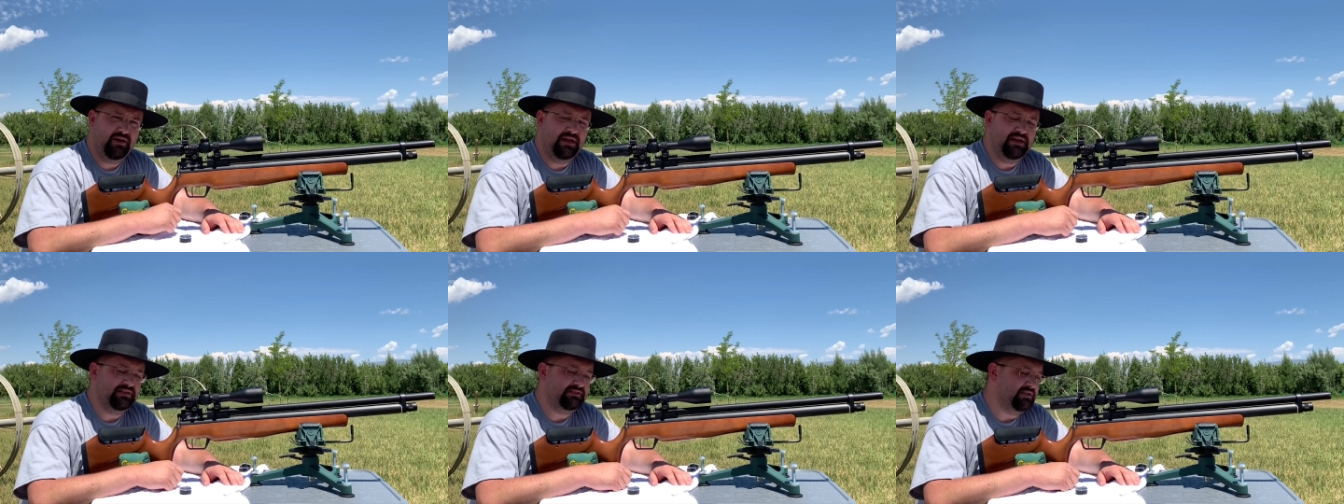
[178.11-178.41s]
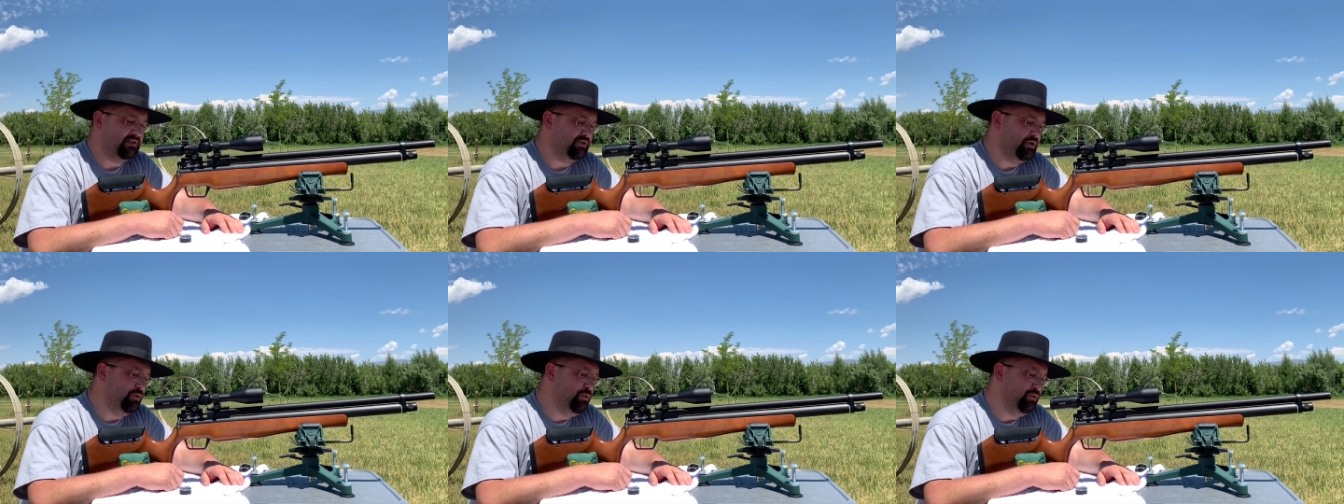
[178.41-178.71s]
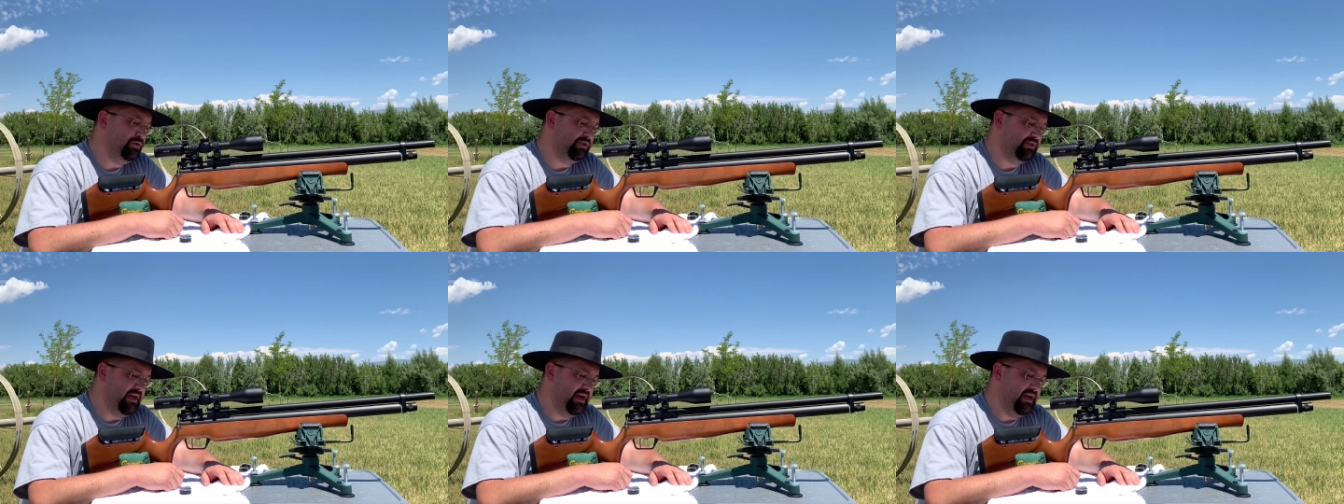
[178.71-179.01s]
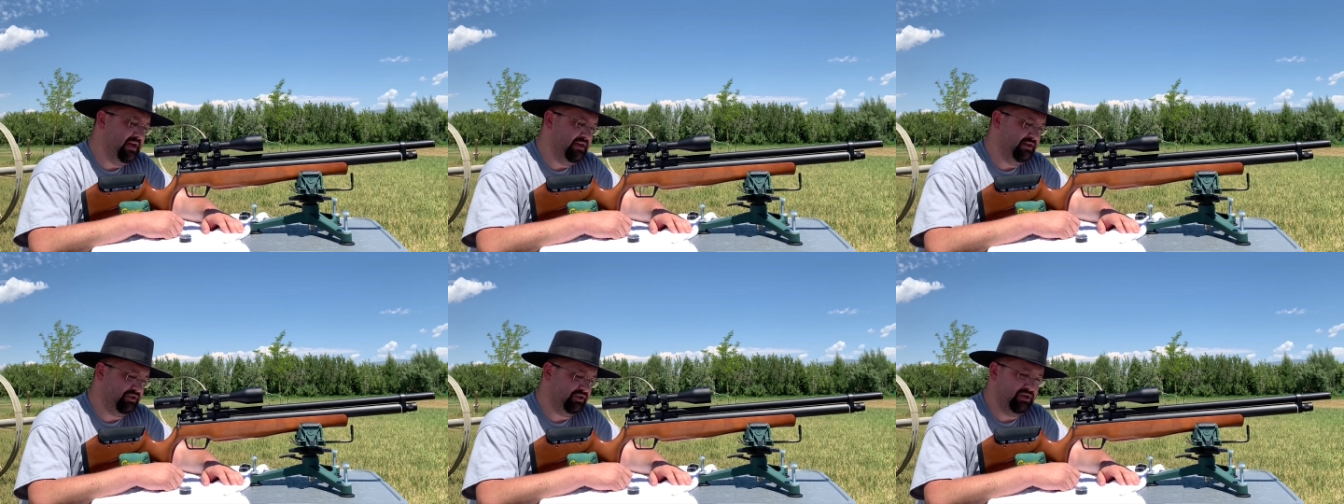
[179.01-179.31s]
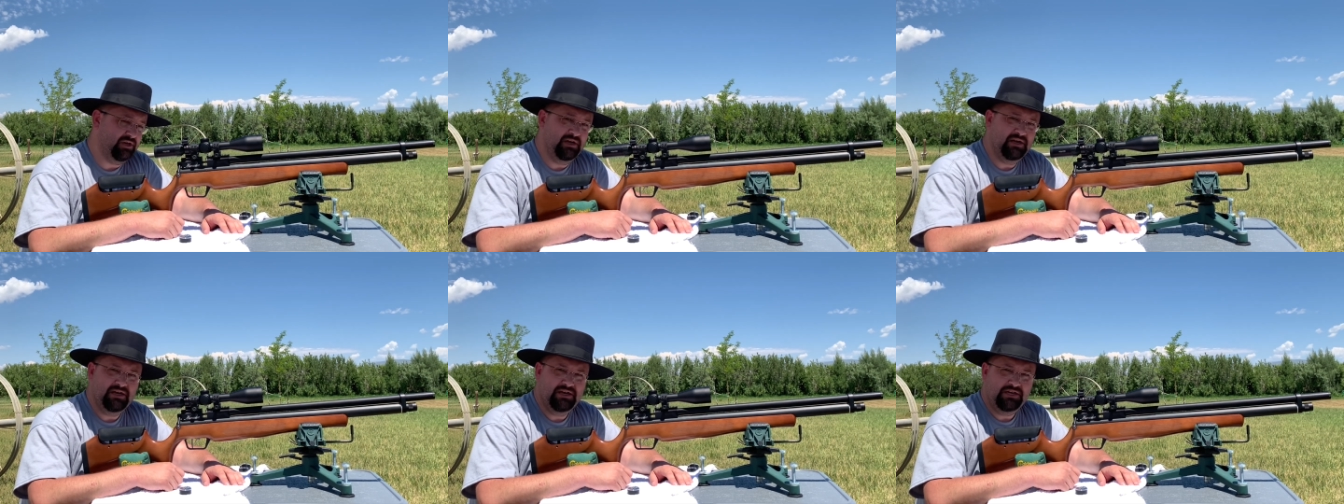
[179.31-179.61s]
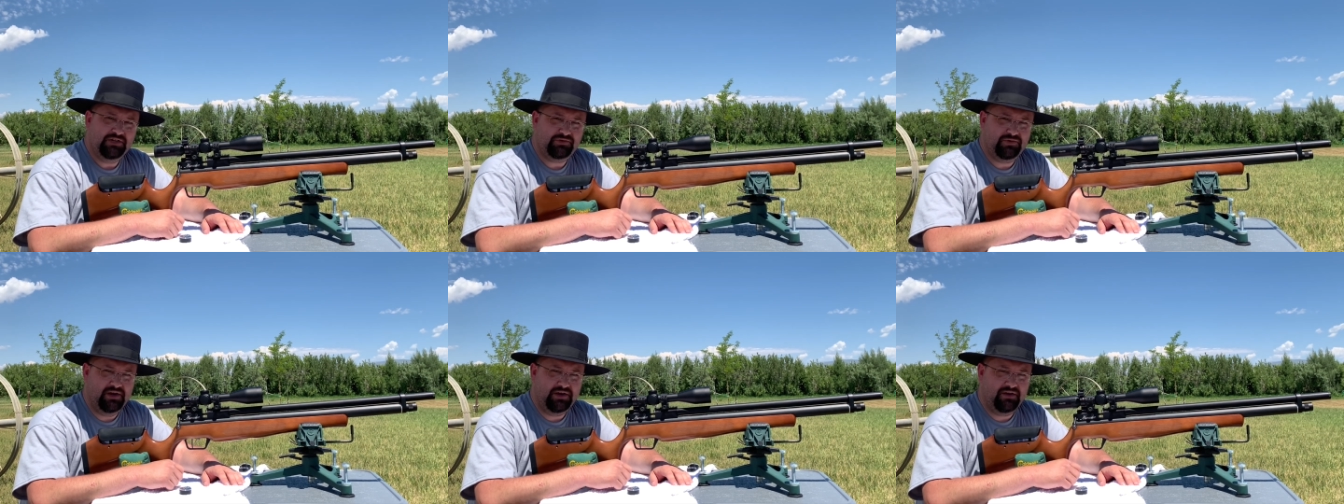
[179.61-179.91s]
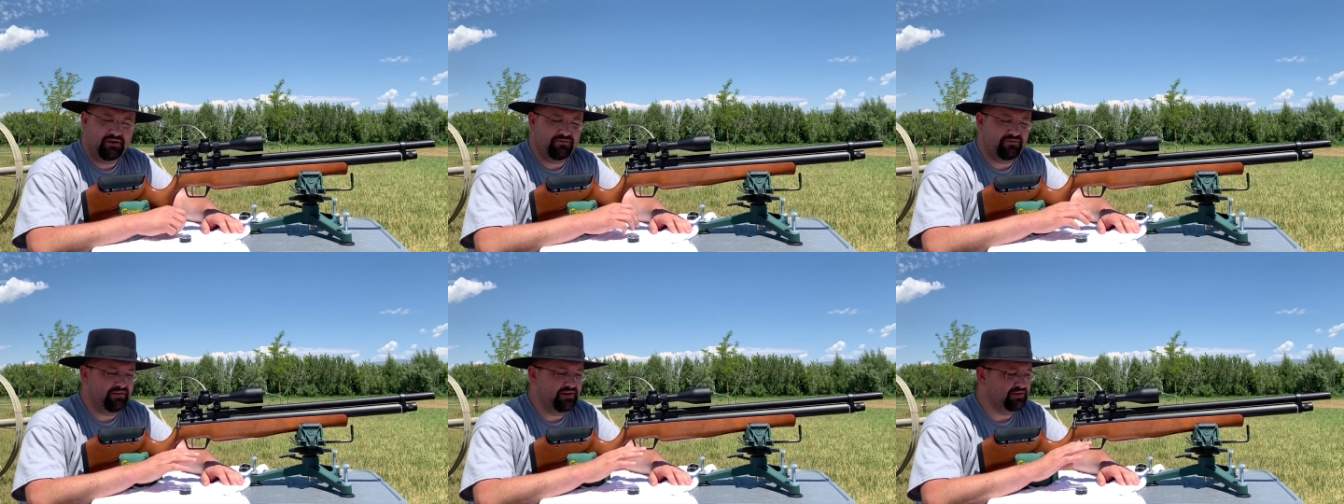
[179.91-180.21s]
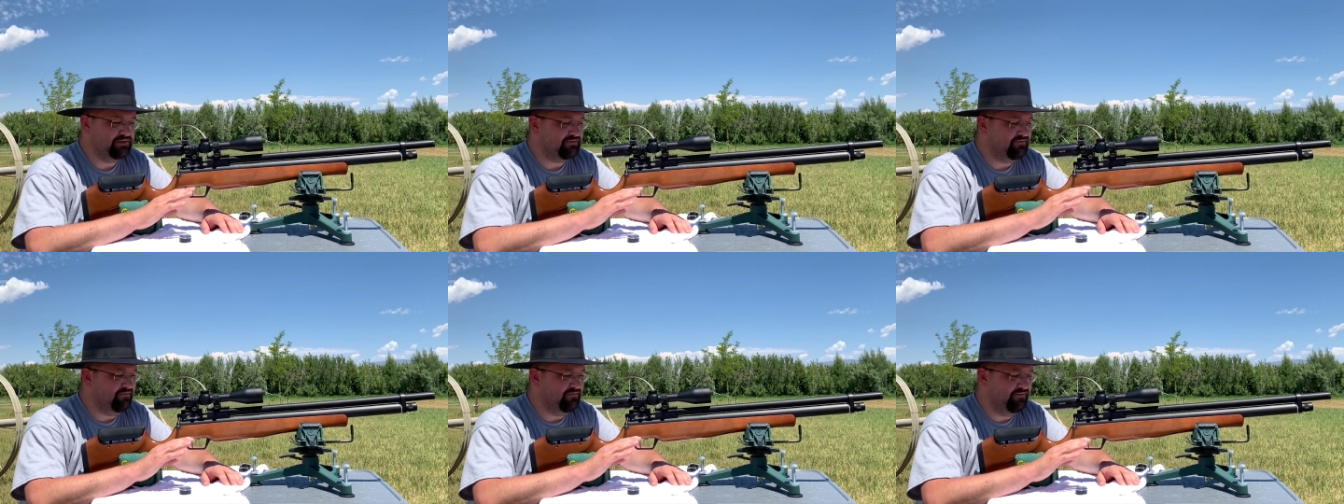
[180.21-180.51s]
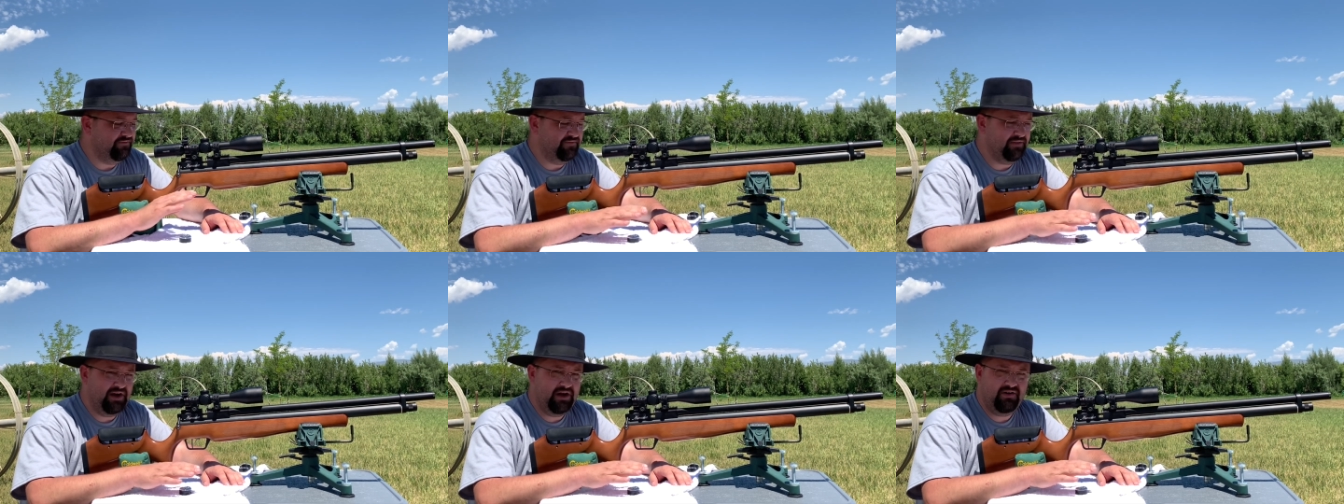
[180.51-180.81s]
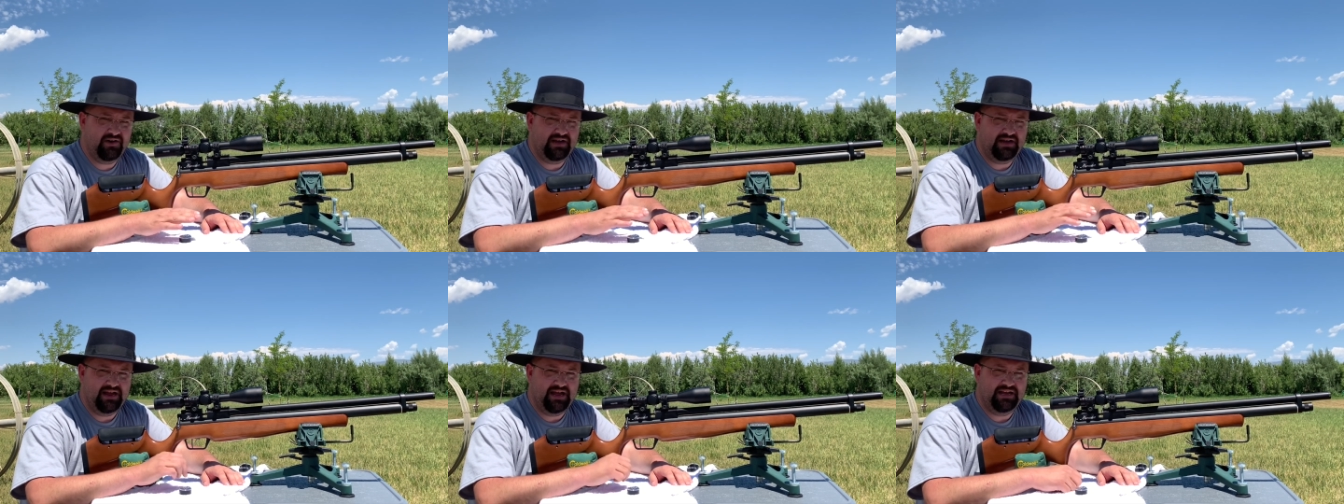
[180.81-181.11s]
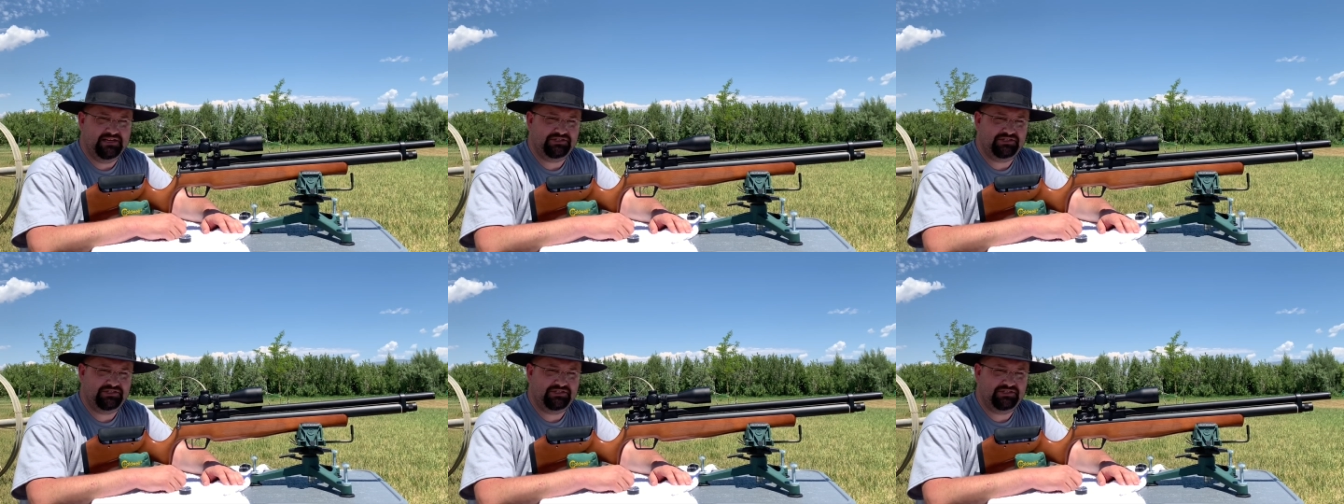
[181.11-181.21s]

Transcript: and it's a 2-stage trigger. Feels very nice